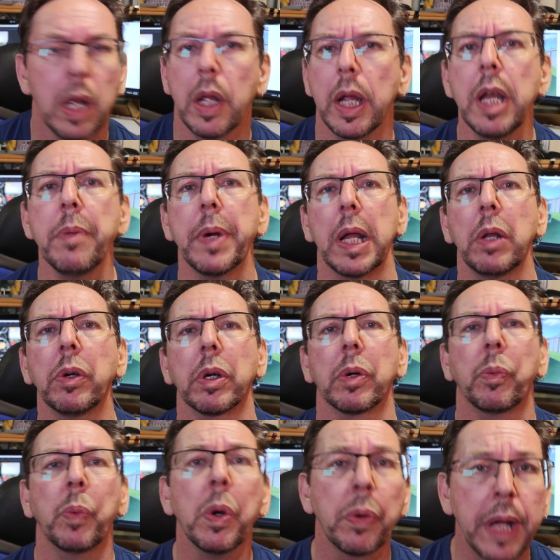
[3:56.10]
Anyway, look,
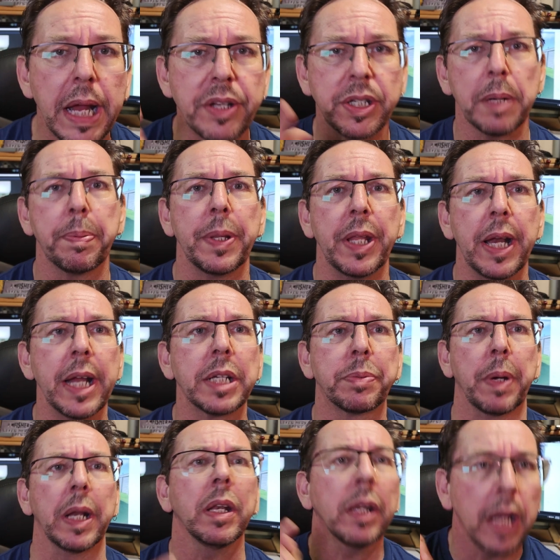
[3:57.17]
we'll catch up on the next
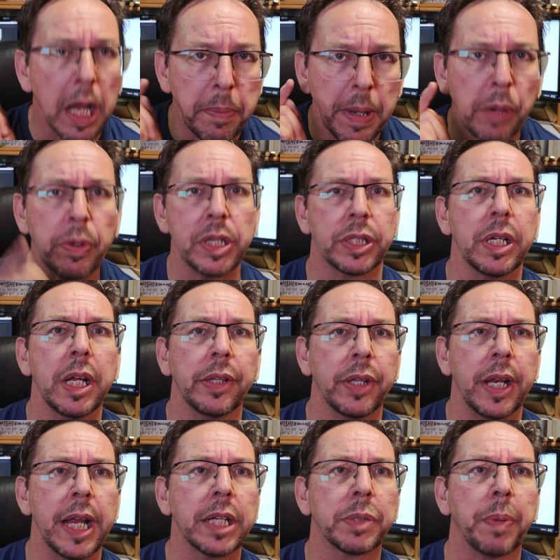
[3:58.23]
one. How about we see in the
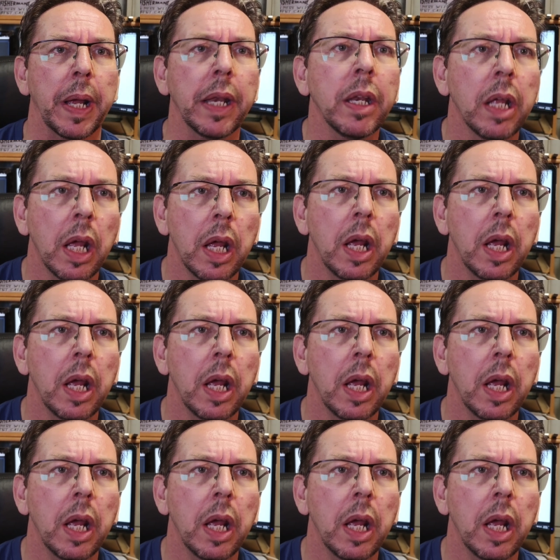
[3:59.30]
next one,